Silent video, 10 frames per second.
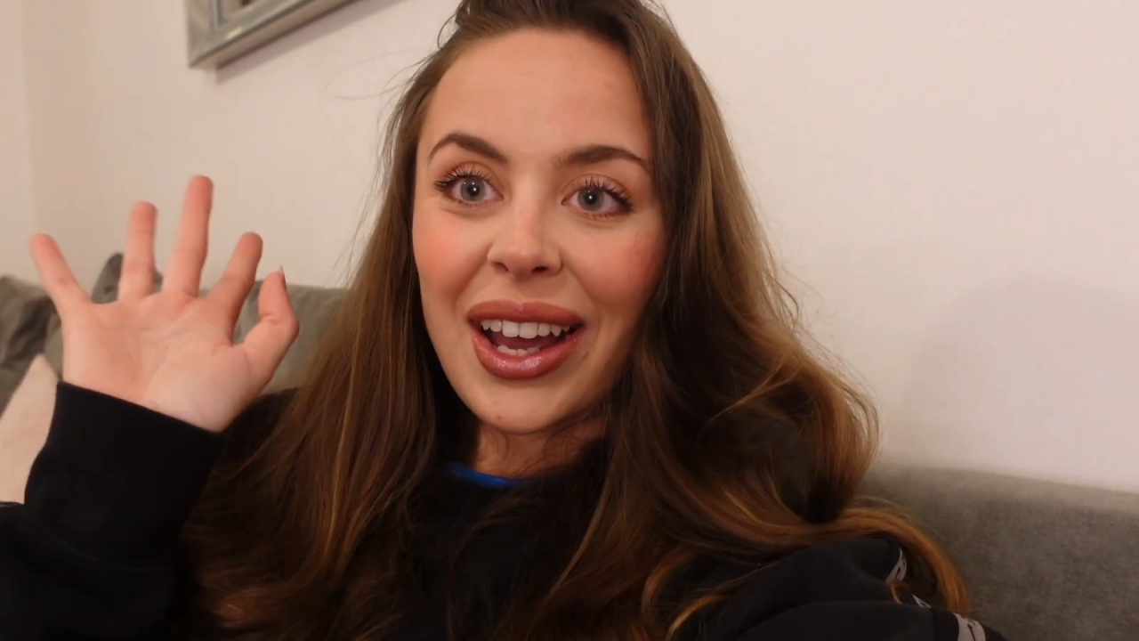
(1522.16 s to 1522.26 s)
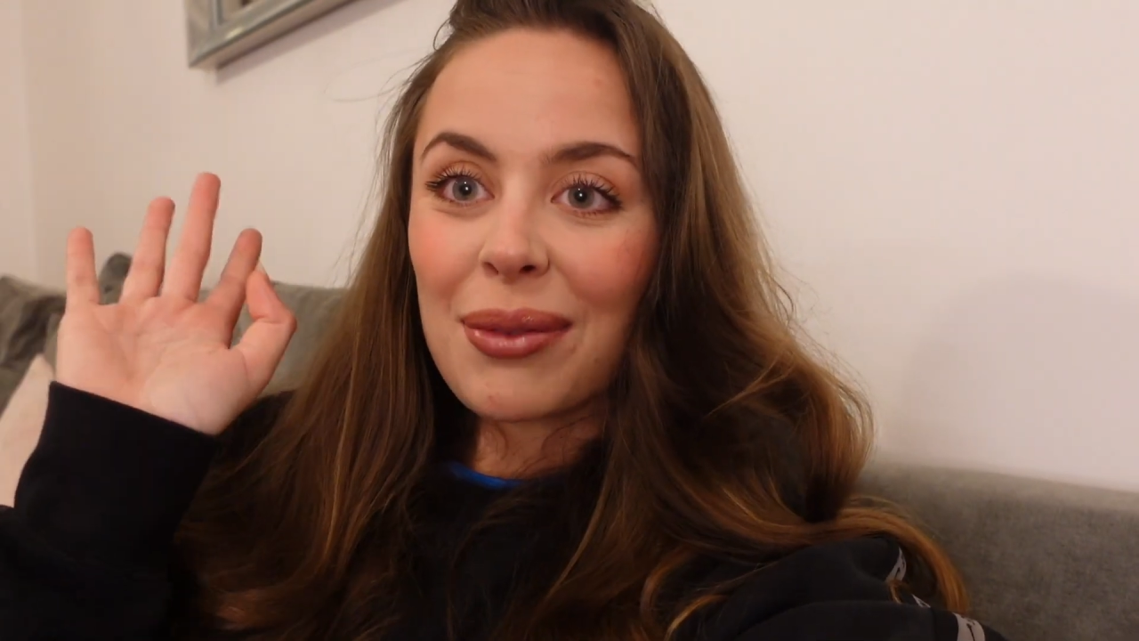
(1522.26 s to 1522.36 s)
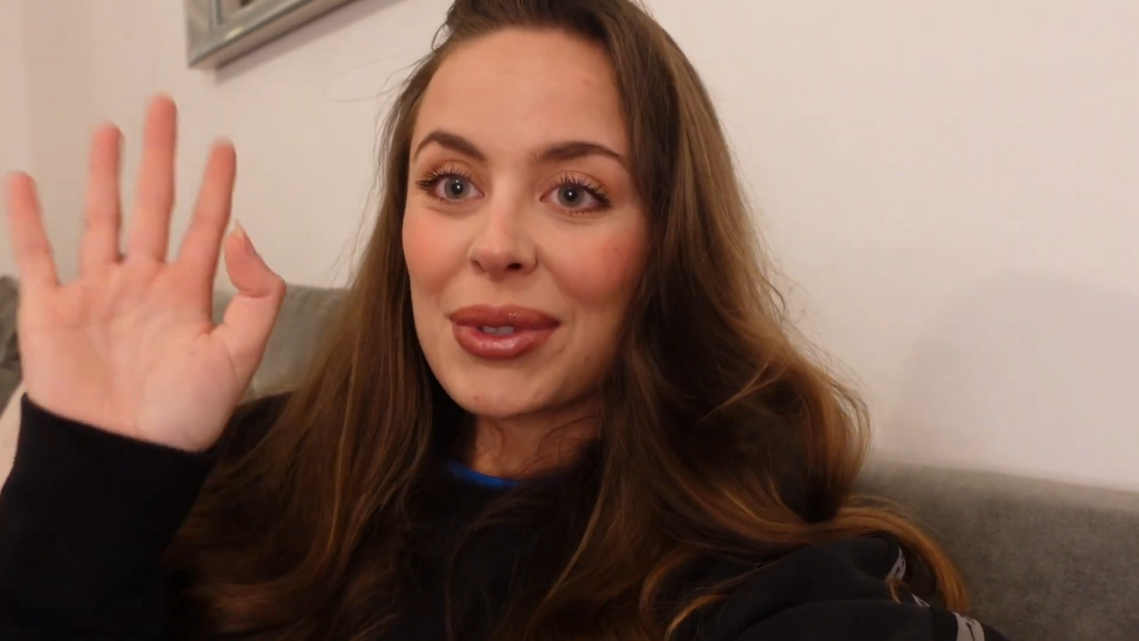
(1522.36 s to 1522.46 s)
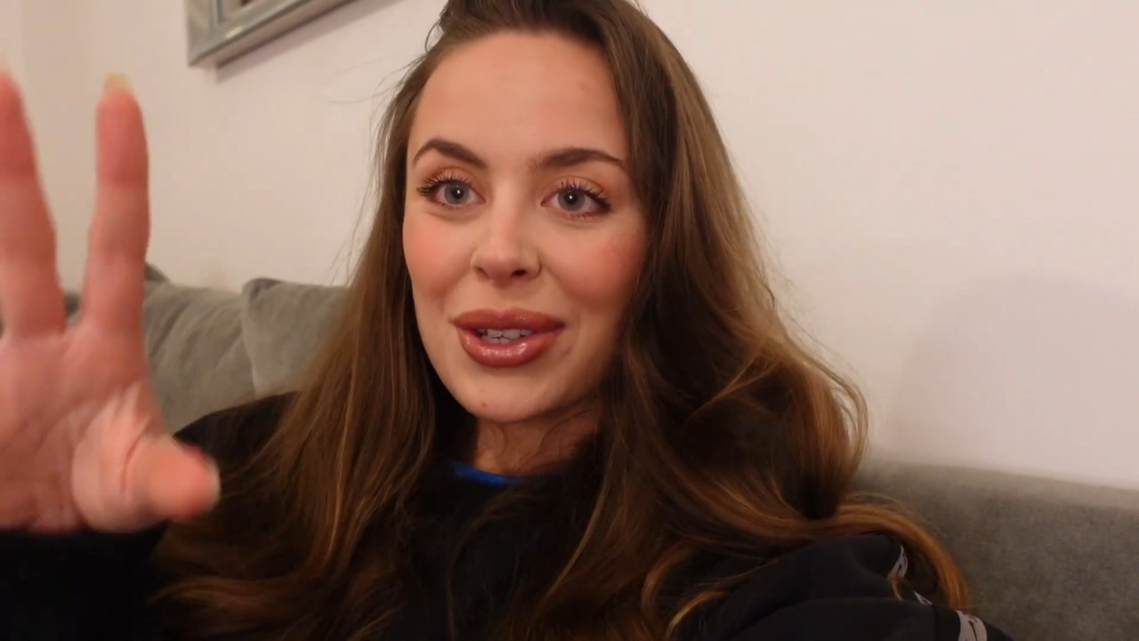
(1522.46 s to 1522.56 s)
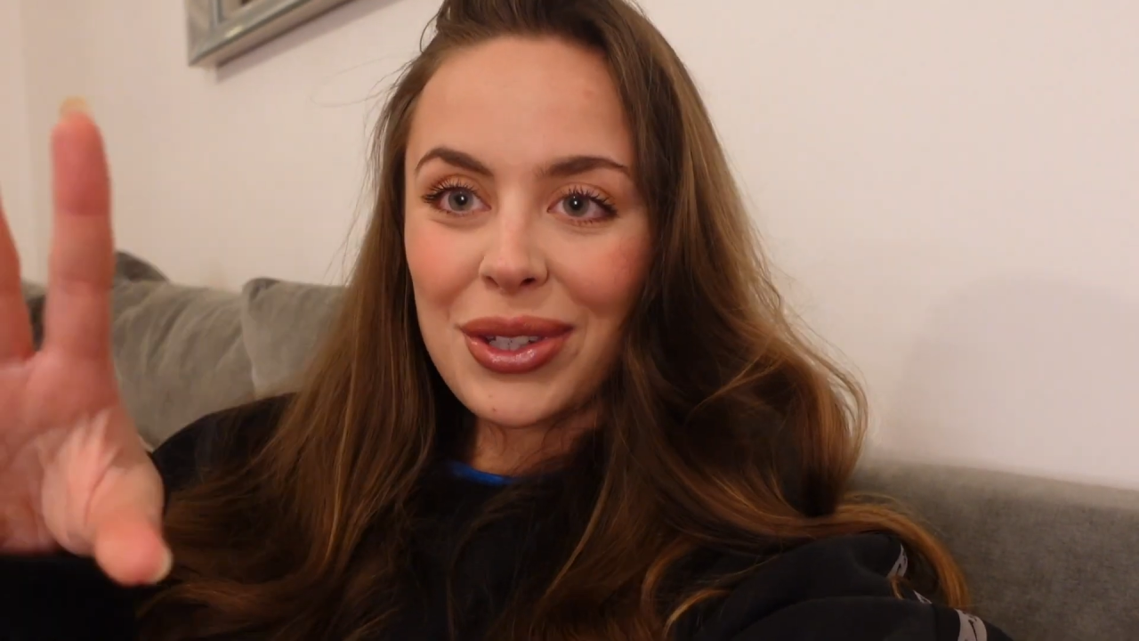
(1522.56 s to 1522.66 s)

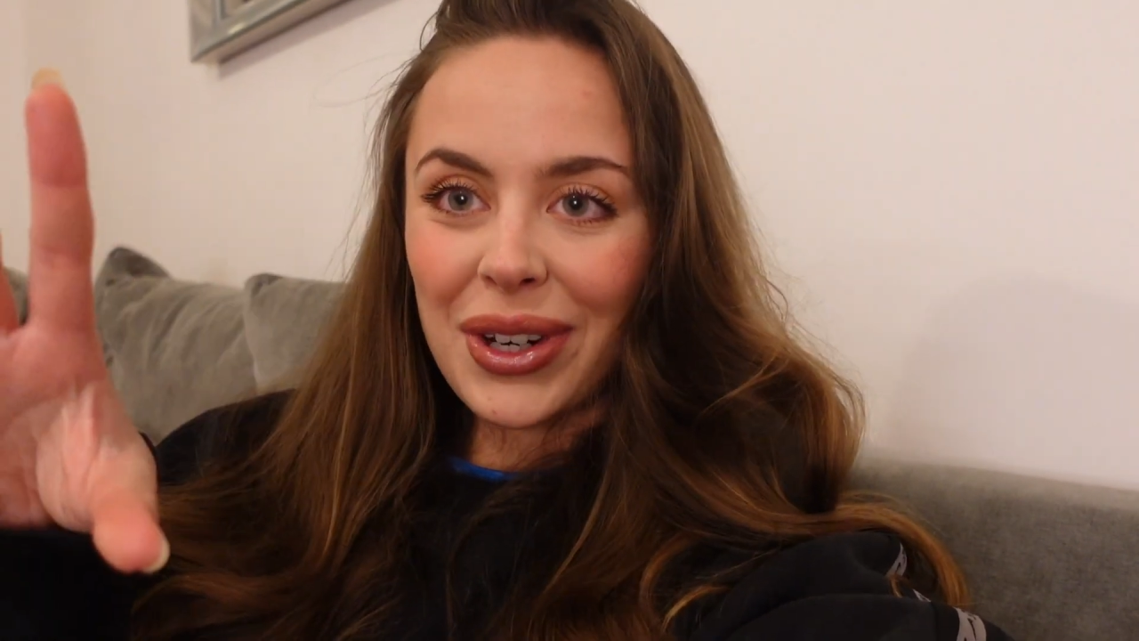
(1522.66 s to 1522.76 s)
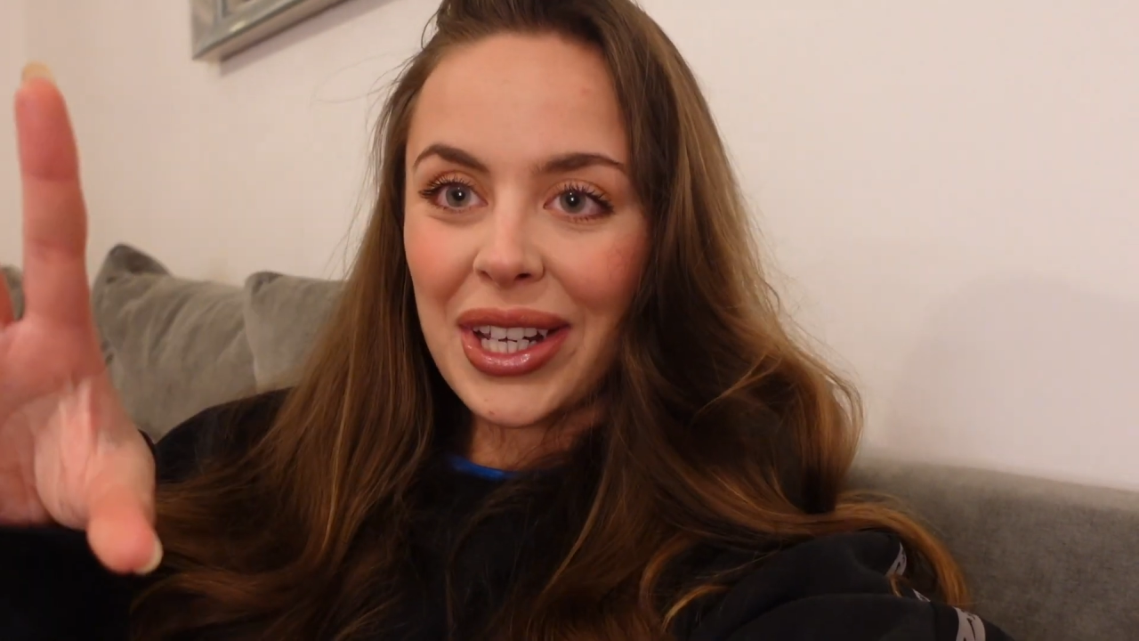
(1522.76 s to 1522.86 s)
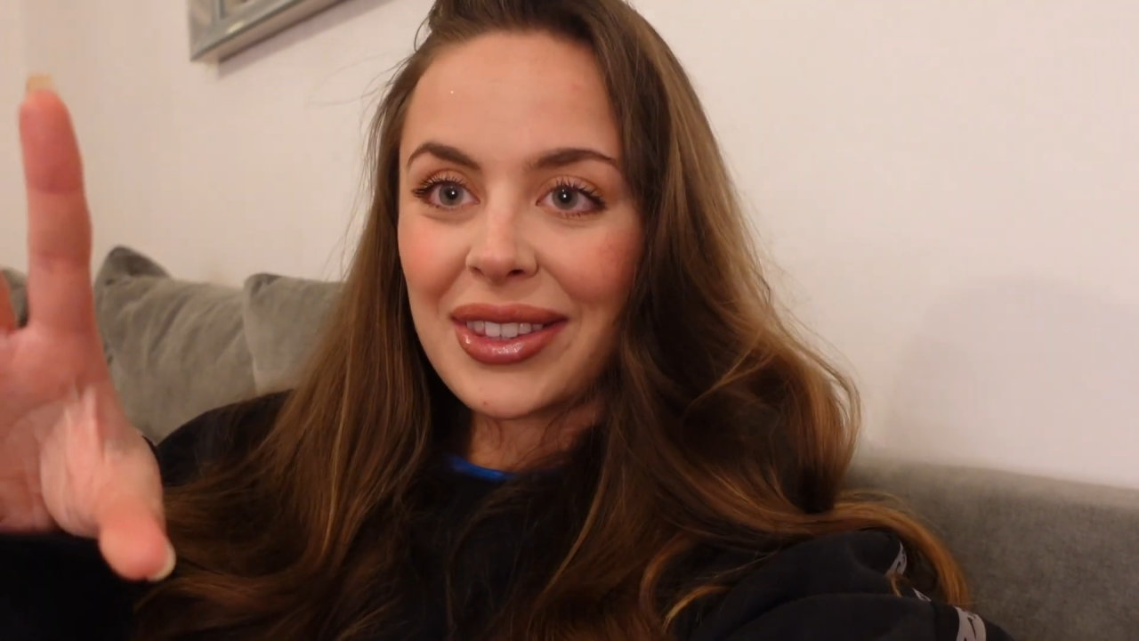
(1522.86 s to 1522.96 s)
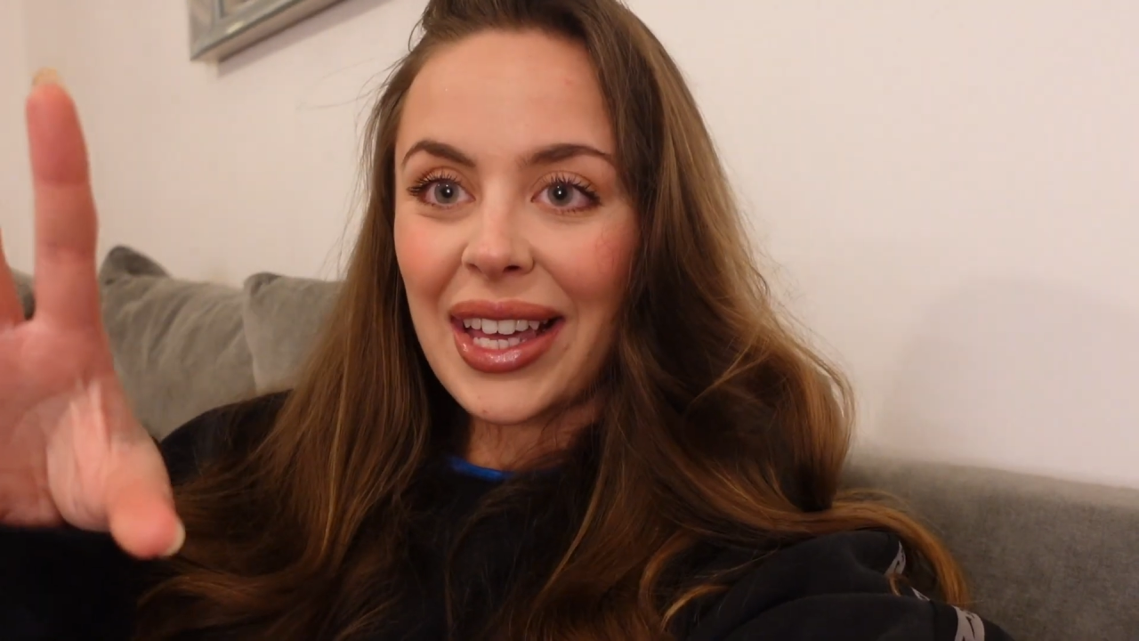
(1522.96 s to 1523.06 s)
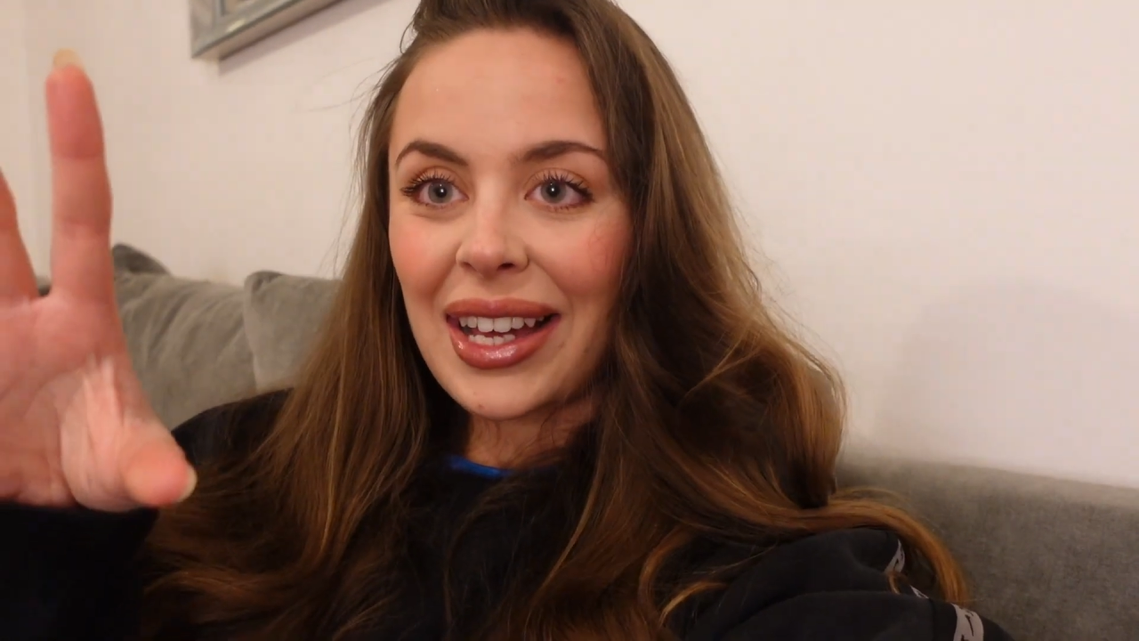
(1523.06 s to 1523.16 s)
I'm so
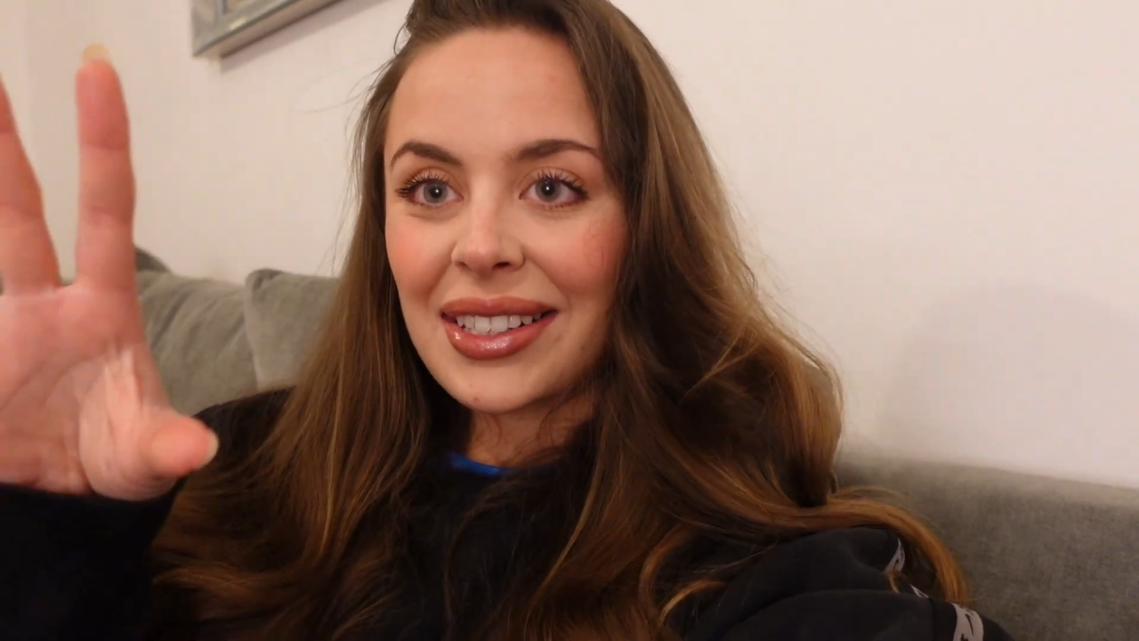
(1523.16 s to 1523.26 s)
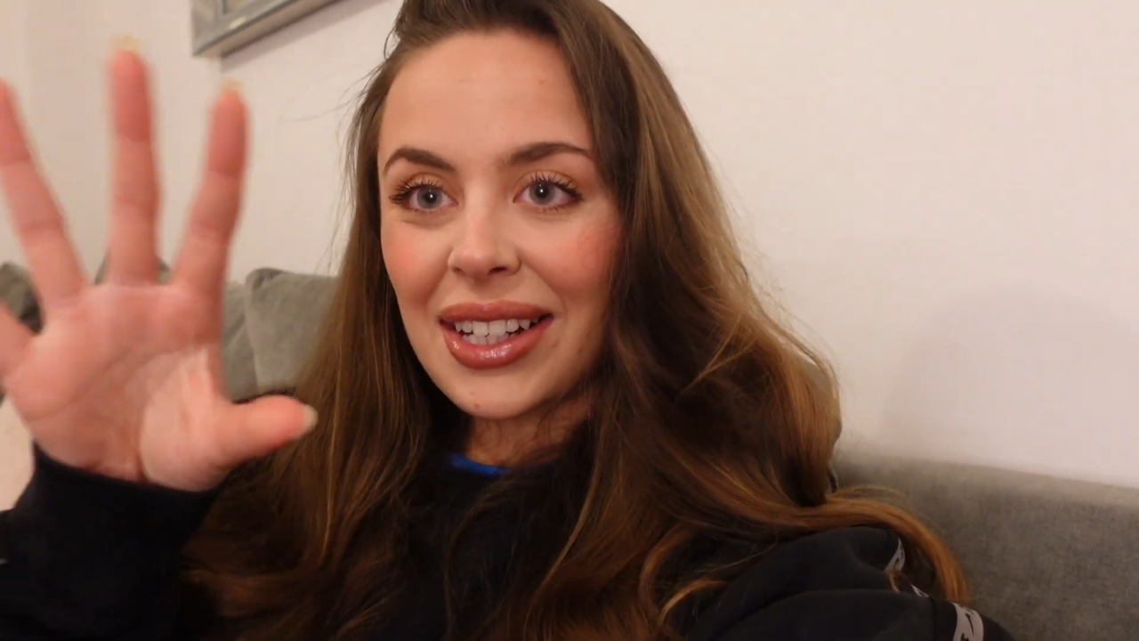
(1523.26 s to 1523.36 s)
sorry that